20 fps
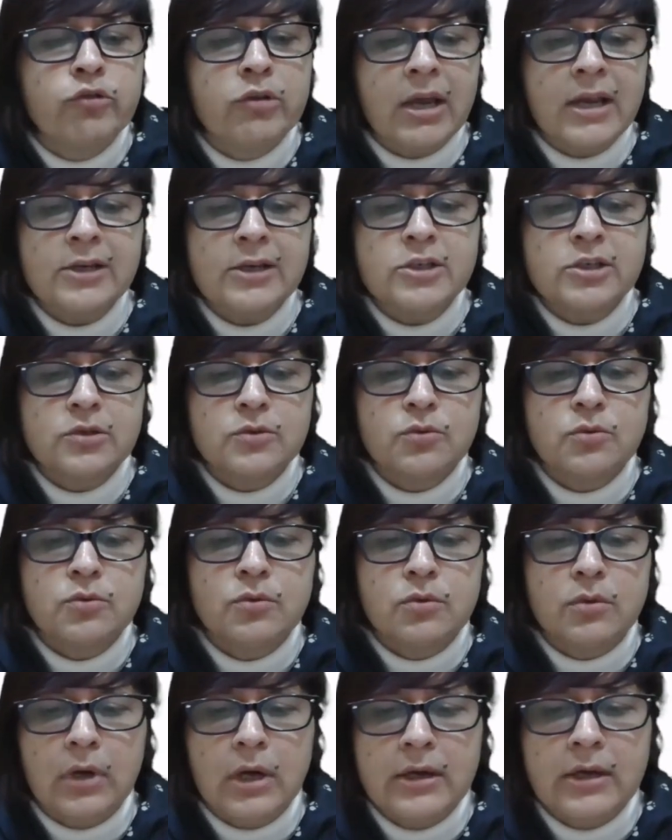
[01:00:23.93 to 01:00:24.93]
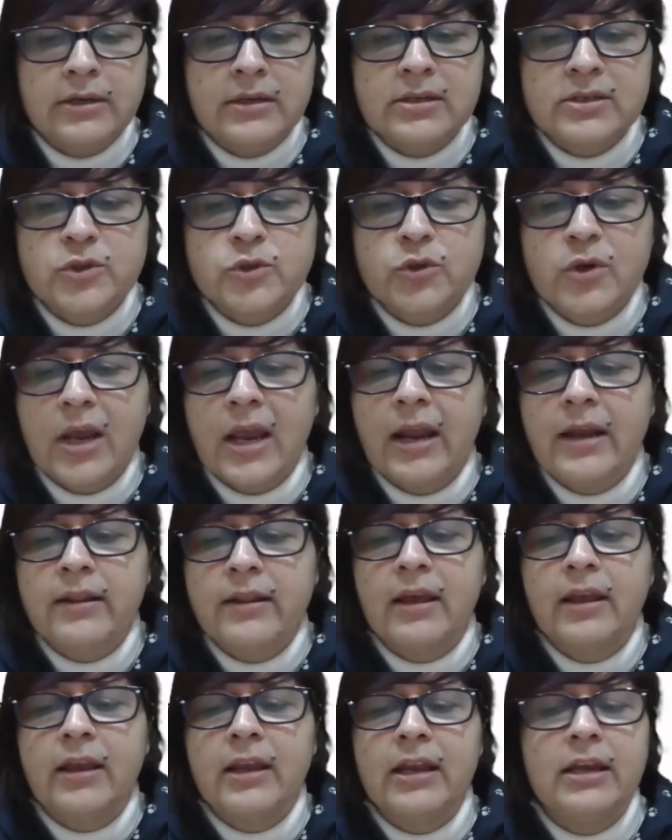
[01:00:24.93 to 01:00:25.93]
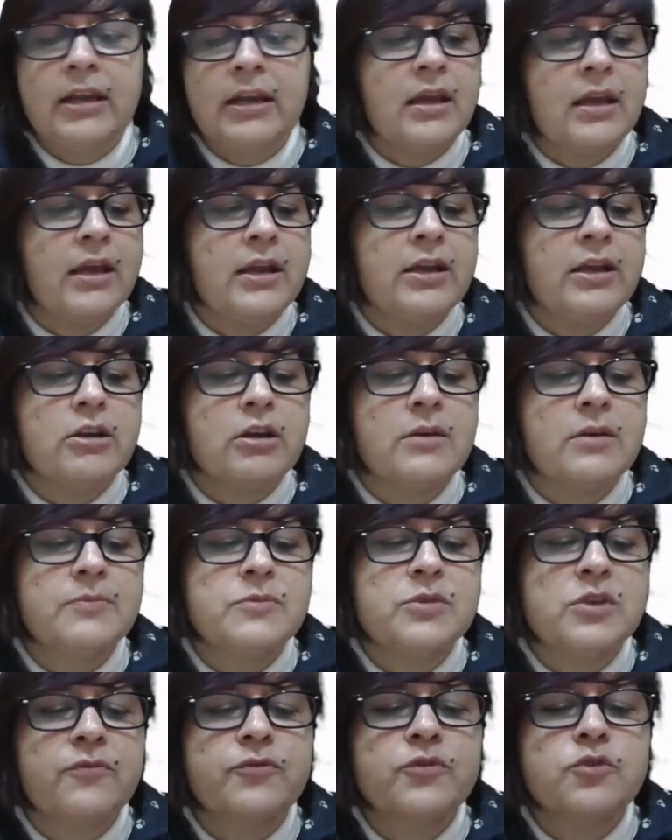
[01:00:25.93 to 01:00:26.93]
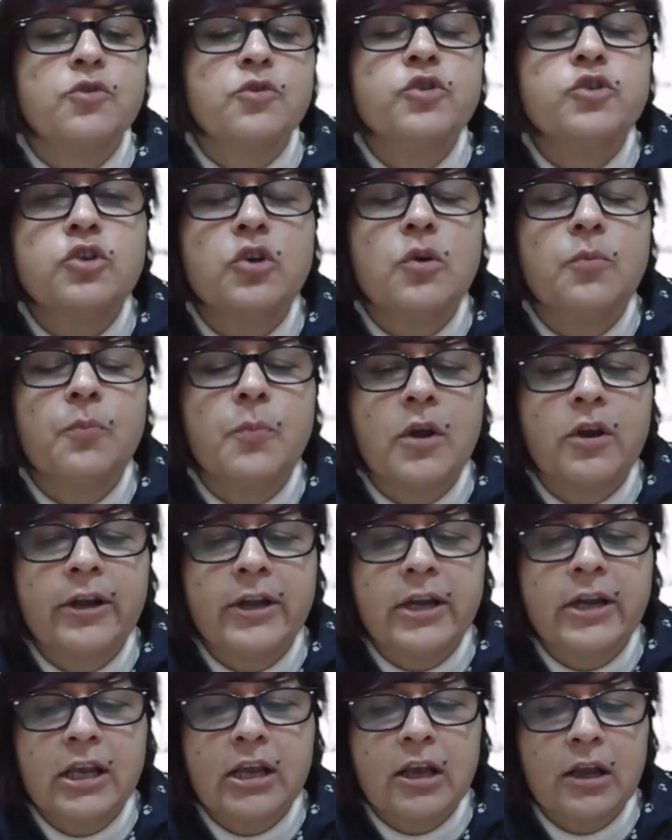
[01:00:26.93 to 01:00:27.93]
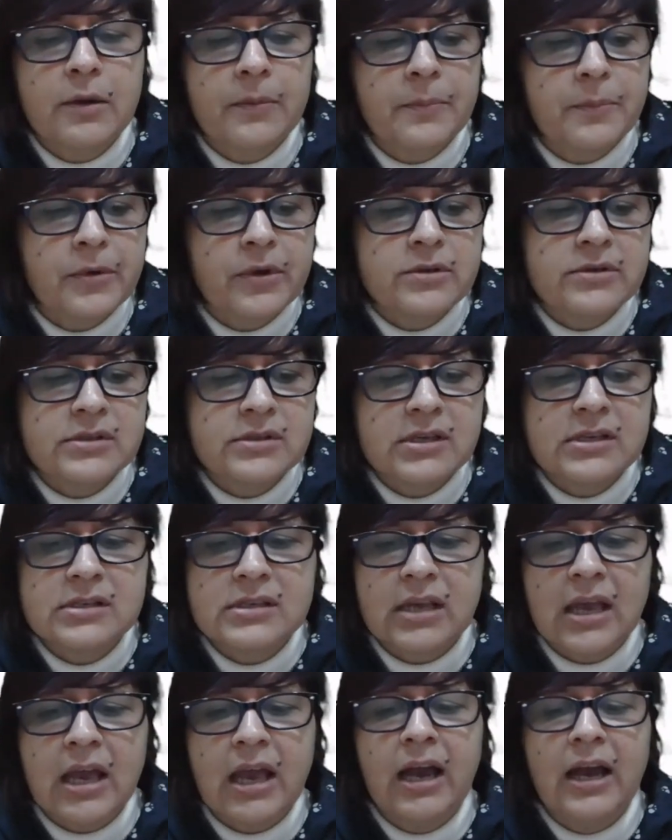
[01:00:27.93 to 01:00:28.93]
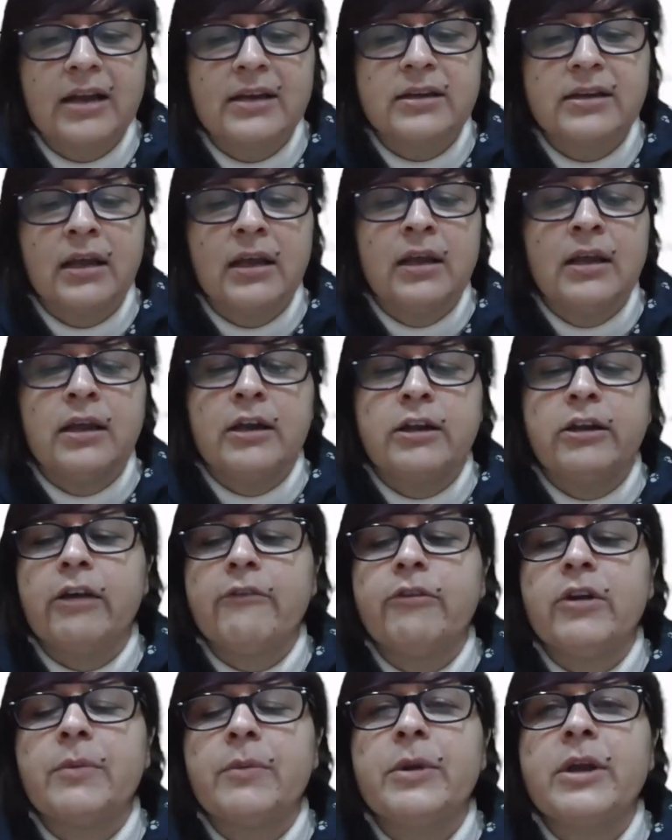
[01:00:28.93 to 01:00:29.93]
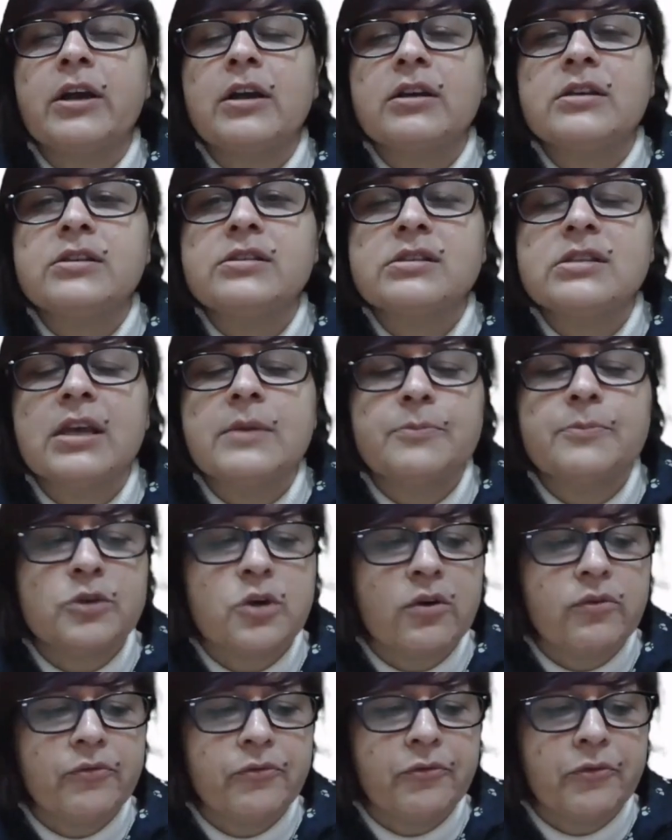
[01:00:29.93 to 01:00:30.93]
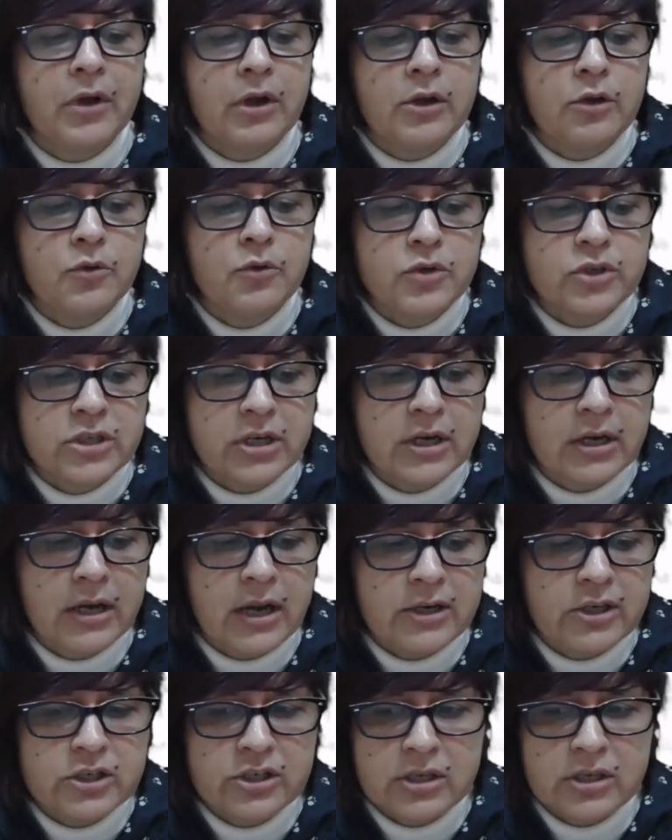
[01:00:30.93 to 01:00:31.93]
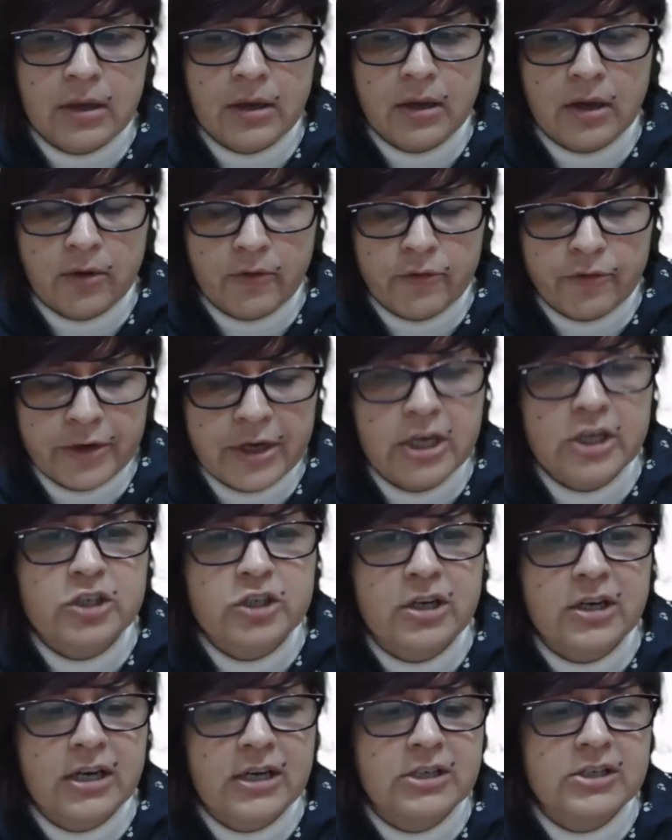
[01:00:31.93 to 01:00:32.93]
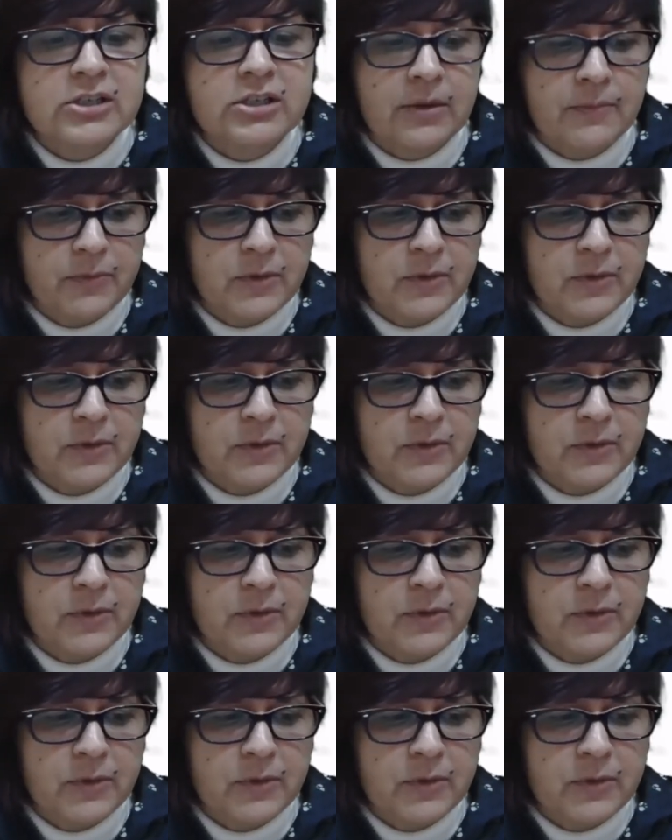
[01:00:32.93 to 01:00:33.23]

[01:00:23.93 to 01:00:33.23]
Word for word: tried to understand the India in terms of socio-political process and developed a concept of nation and sub-nation.